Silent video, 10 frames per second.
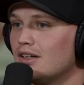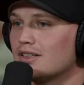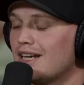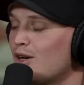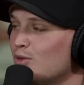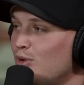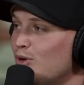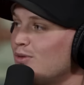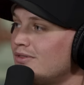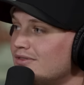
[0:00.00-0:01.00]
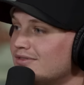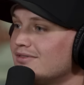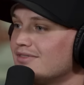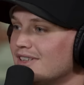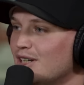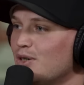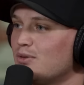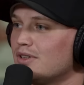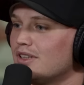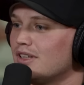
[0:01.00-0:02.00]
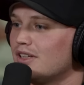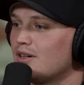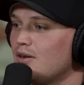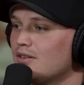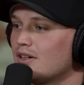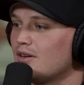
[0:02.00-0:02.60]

I sat on the pole, you know, in the Kaulig